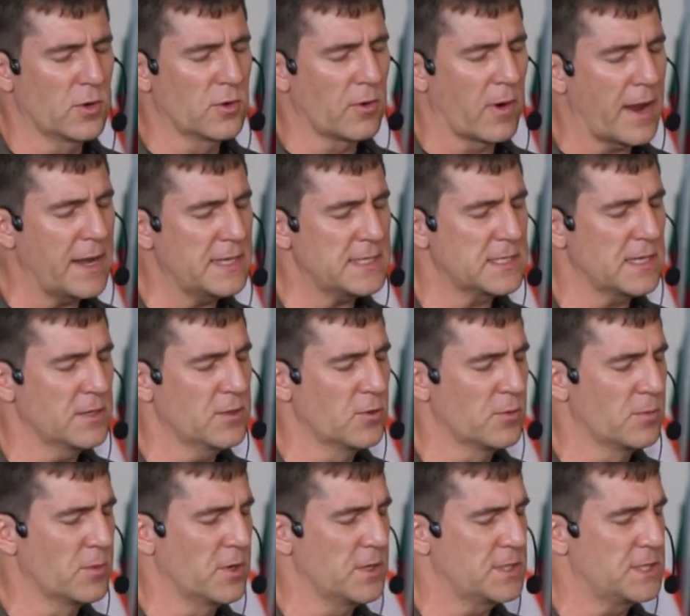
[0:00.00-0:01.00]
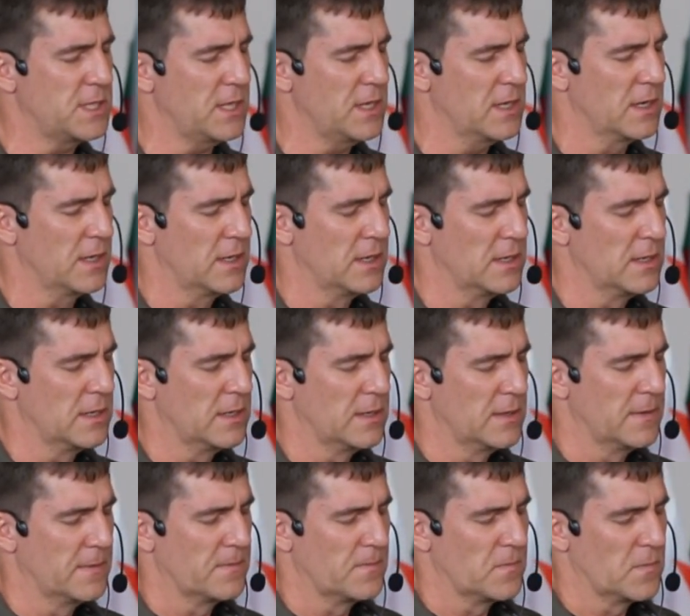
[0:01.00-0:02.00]
grace and your mercy
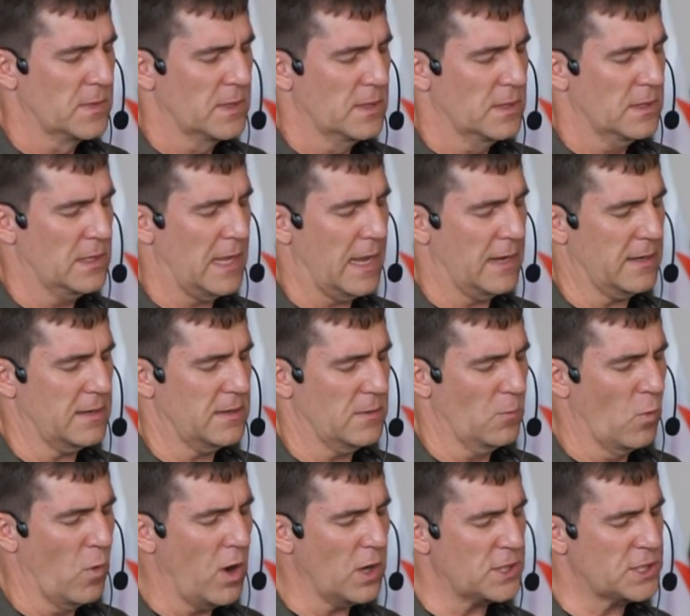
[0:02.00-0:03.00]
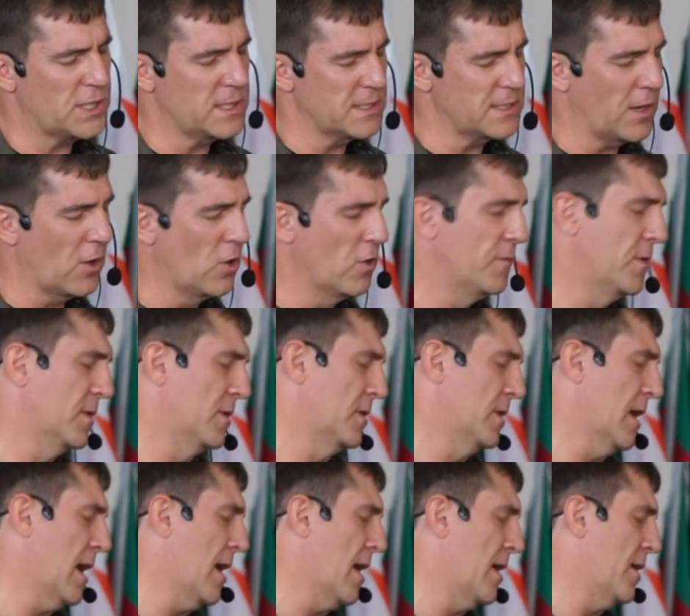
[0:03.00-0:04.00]
that washes over
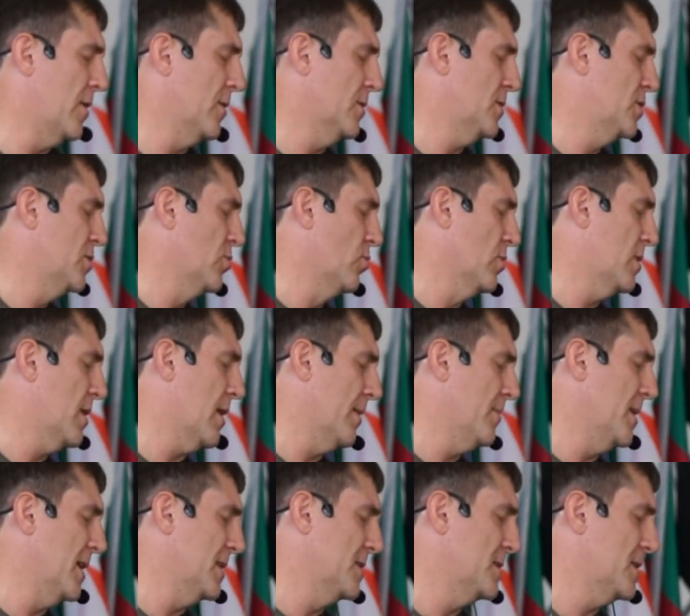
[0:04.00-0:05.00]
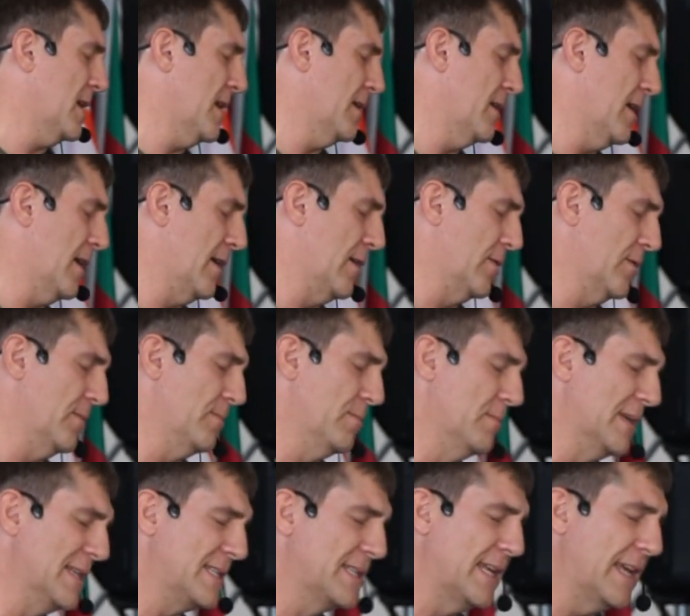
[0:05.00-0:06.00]
our shortcomings and our
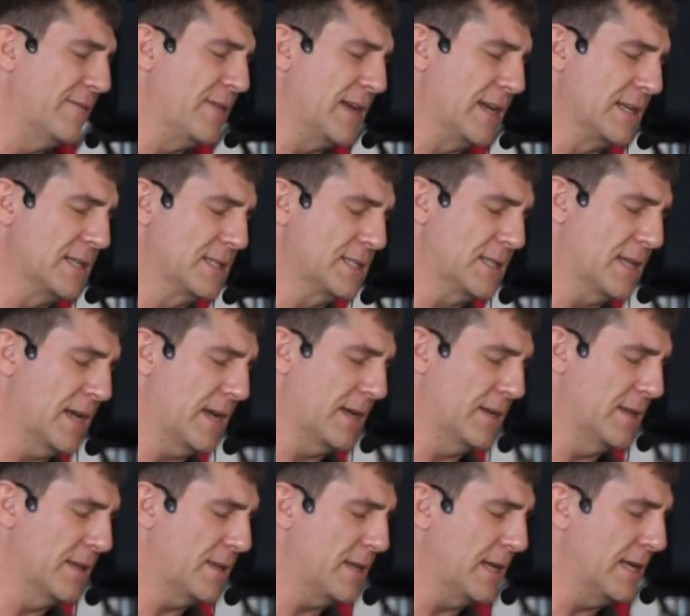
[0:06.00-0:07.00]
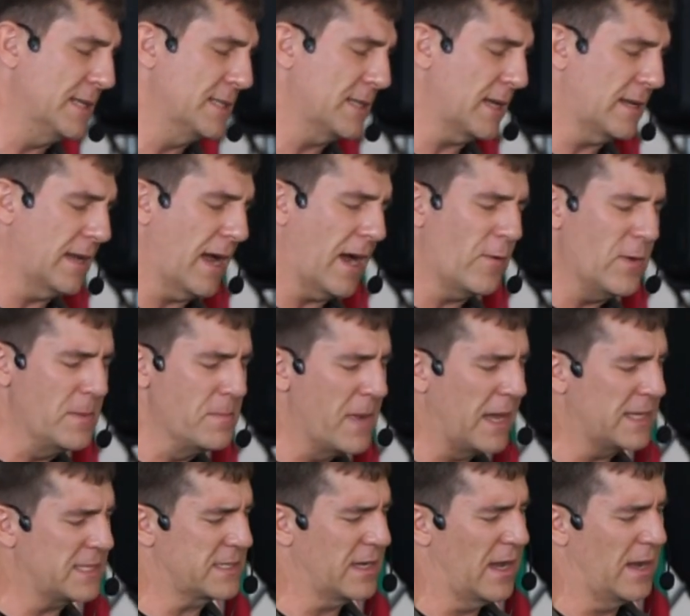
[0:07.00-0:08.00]
misgivings and the things and how we
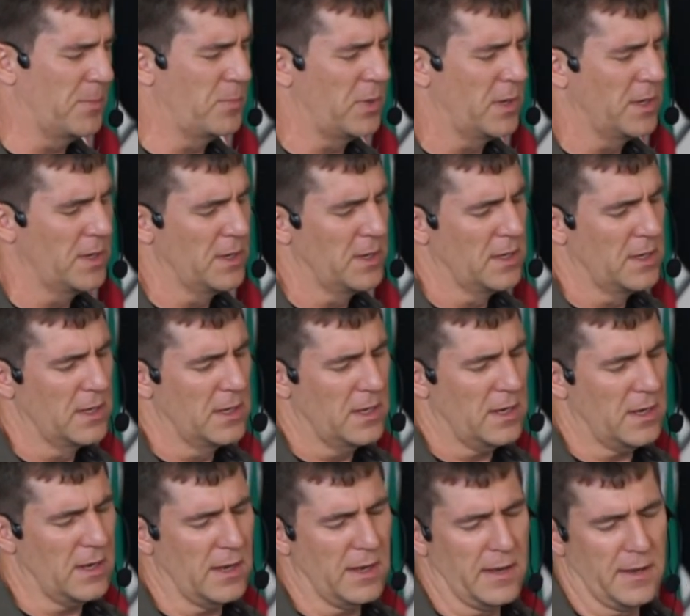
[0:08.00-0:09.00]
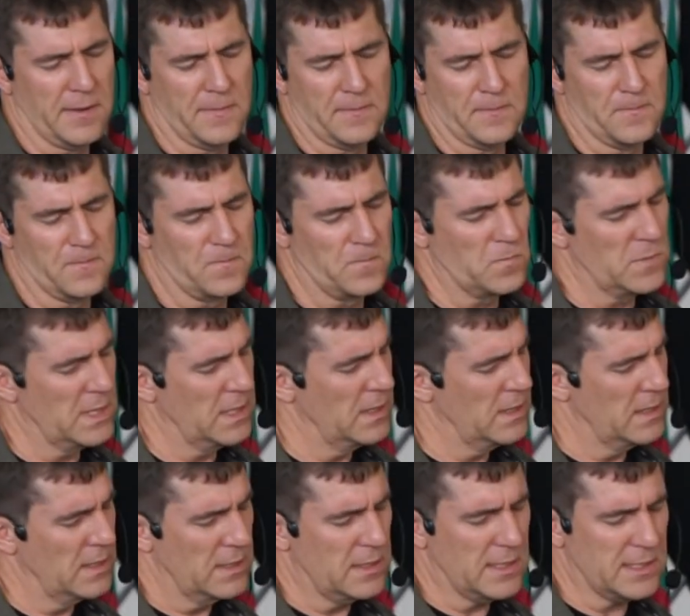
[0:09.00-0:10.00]
mess up um,
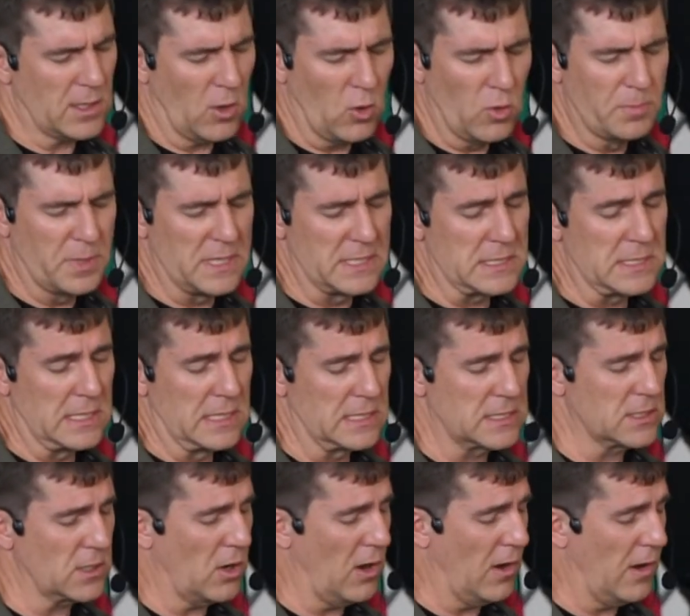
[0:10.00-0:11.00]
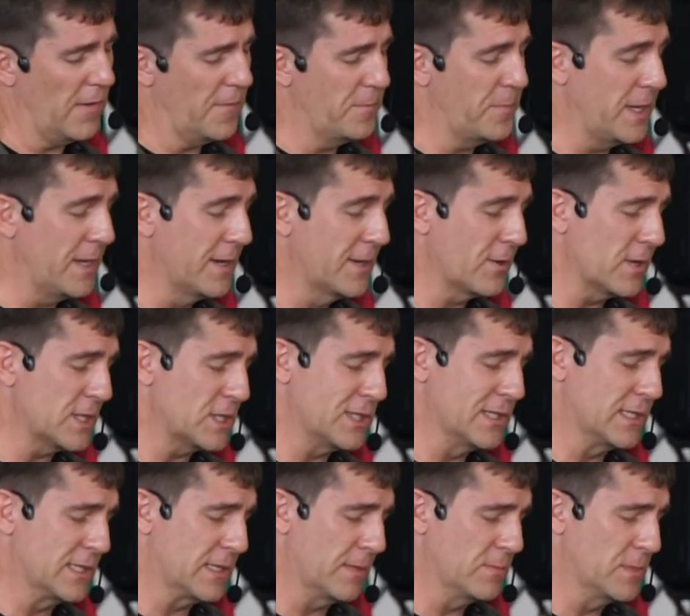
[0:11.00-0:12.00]
this whole business of being
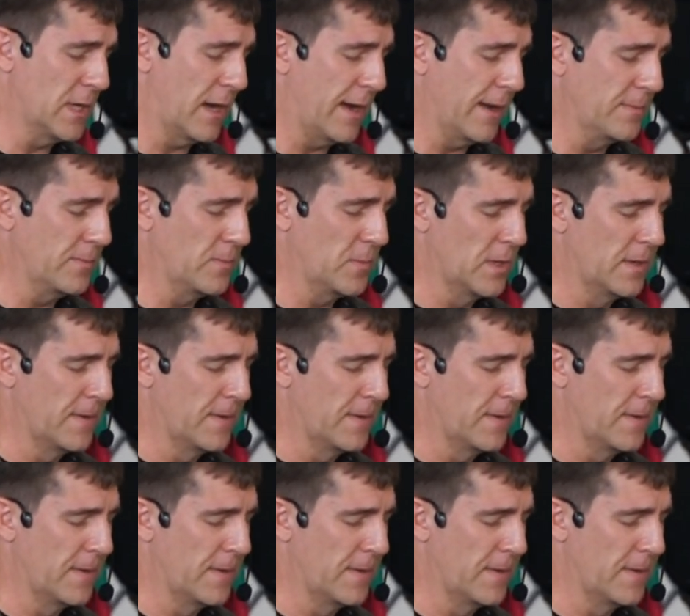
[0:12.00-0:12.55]
Christians sometime.